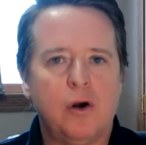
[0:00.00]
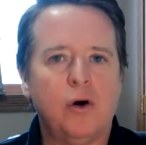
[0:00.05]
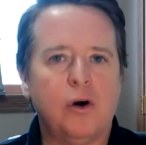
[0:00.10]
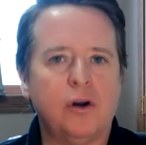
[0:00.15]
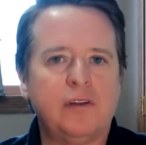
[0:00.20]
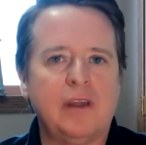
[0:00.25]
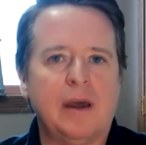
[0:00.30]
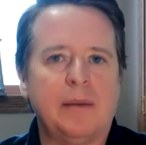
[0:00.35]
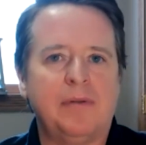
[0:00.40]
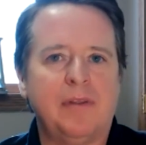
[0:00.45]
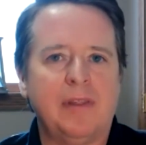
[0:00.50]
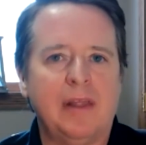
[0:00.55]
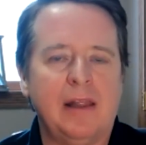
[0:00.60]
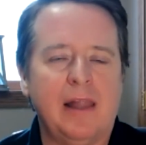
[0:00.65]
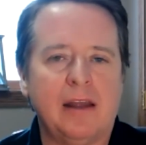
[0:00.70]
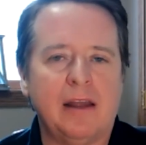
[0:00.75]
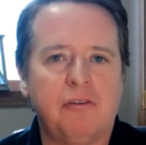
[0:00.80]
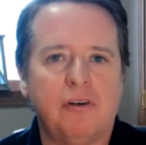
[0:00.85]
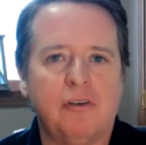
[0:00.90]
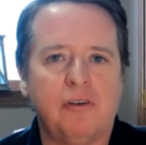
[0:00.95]
hooked up to the
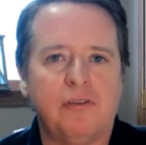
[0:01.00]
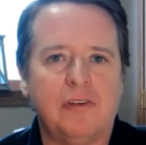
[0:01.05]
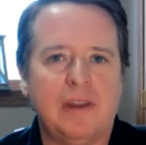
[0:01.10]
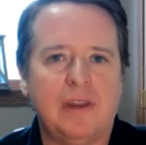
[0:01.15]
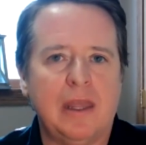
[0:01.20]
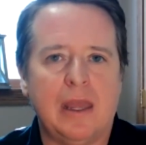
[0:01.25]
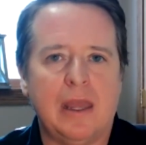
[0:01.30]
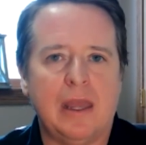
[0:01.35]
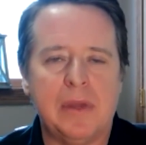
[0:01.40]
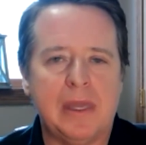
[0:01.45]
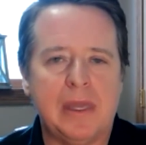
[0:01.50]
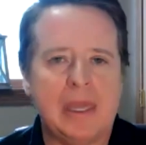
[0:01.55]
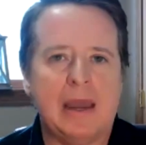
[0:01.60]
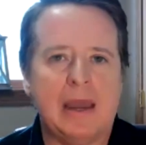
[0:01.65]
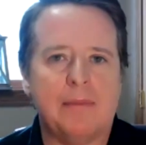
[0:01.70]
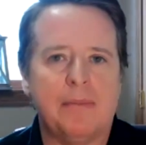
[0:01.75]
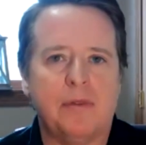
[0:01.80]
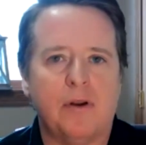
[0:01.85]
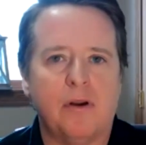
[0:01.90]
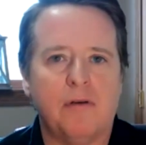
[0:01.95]
electricity, and we
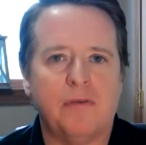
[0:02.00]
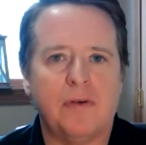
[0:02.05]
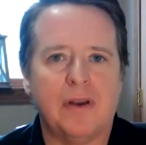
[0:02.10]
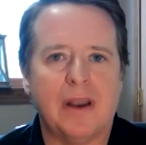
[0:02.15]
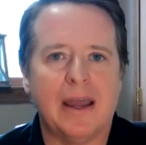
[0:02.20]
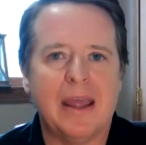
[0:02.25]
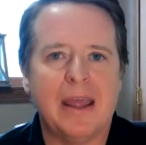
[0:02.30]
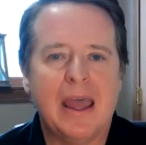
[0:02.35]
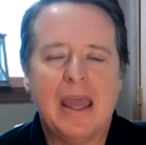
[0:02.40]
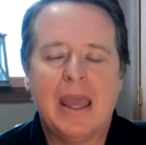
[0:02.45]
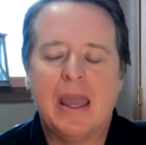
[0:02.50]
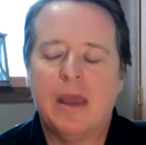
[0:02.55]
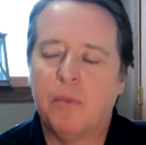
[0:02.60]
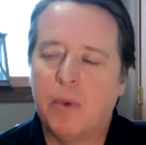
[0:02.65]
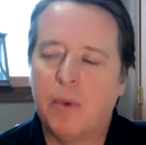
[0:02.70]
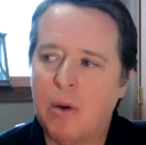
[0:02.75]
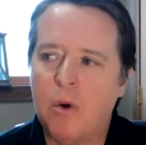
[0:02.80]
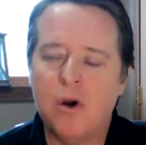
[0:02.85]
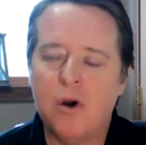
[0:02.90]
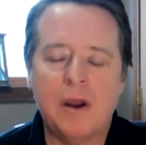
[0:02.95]
camped there overnight. And
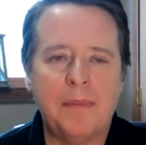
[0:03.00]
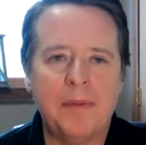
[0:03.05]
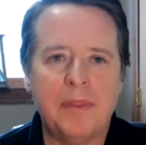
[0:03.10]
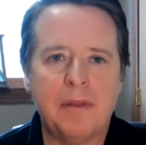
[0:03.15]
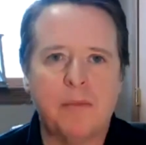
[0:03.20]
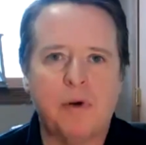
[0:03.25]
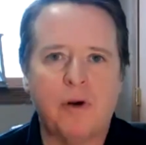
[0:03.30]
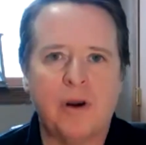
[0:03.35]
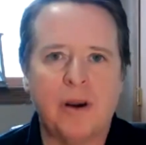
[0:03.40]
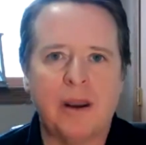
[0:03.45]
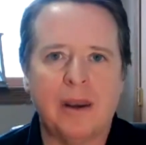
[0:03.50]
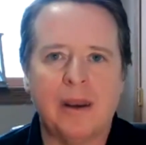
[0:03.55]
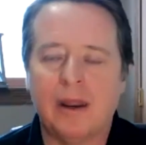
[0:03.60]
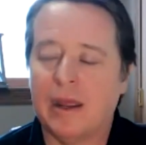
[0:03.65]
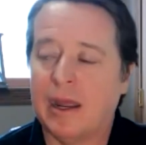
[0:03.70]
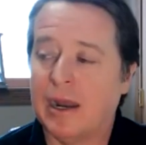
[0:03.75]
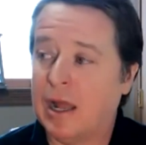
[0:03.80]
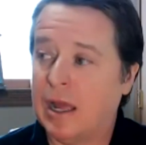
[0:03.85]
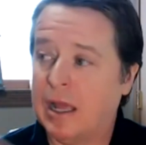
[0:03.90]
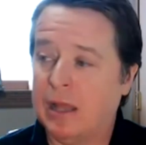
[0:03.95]
when I woke up in the
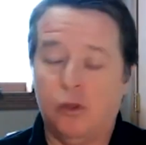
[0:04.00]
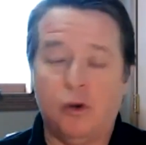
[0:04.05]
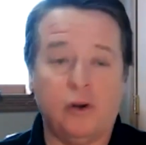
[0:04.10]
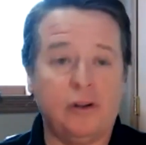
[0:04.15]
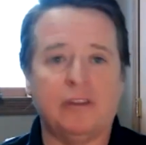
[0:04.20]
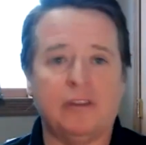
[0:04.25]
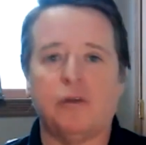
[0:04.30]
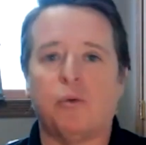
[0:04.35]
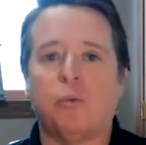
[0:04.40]
morning and I looked at